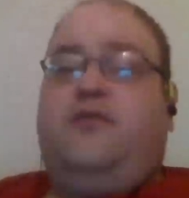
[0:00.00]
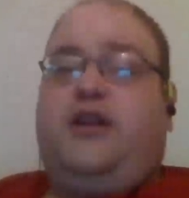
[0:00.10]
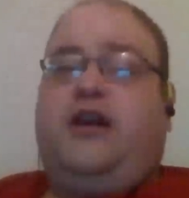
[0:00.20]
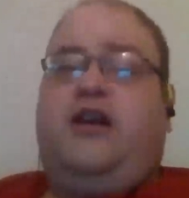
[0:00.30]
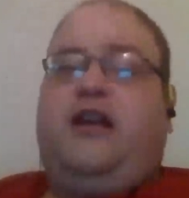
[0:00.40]
the
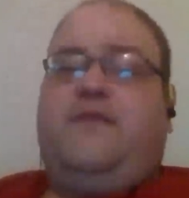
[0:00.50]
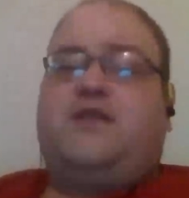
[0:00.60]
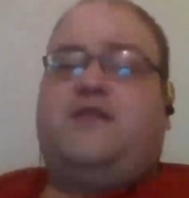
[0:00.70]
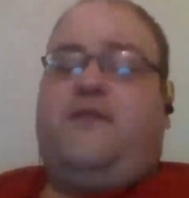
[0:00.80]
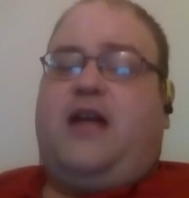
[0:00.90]
guardian of
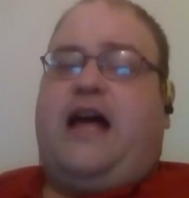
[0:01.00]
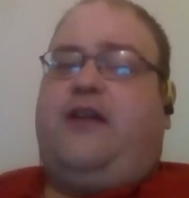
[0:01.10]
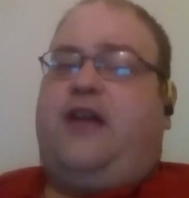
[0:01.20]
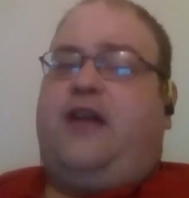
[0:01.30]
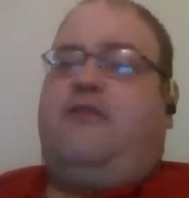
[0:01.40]
this, I
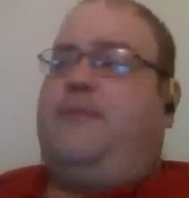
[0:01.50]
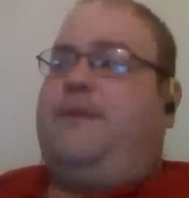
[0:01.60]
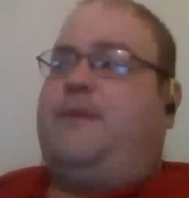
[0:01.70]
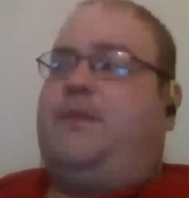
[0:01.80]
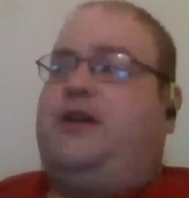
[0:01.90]
don't
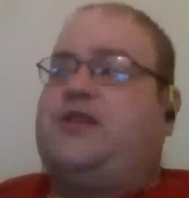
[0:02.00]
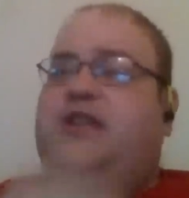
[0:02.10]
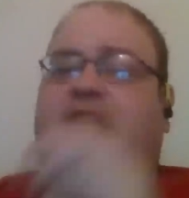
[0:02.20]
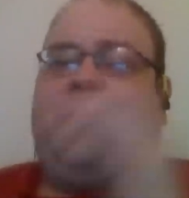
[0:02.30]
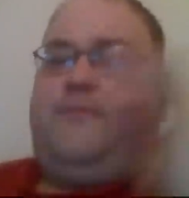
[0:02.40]
remember the player's
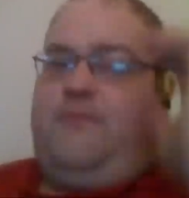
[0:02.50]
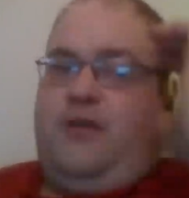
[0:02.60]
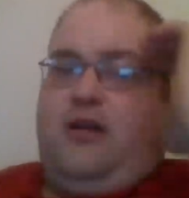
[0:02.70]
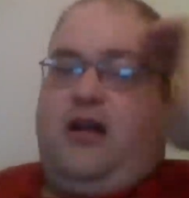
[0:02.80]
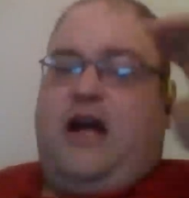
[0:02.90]
name
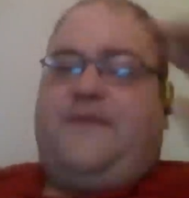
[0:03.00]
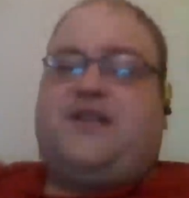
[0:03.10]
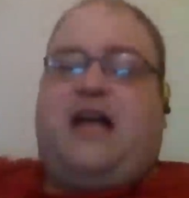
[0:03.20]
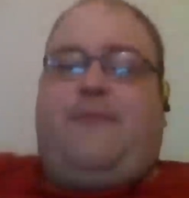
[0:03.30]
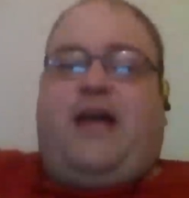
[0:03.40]
off the
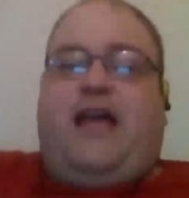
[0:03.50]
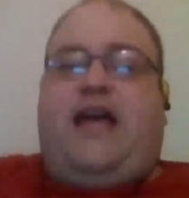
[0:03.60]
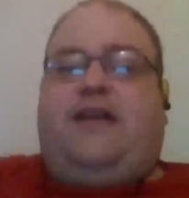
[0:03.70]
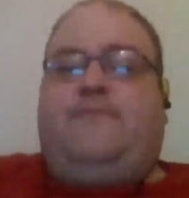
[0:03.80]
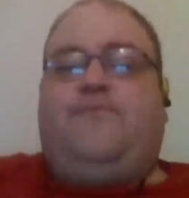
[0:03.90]
top of my
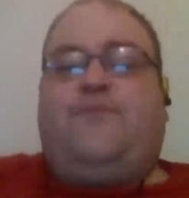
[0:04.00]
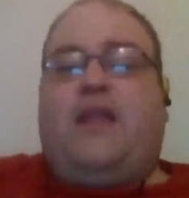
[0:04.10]
head,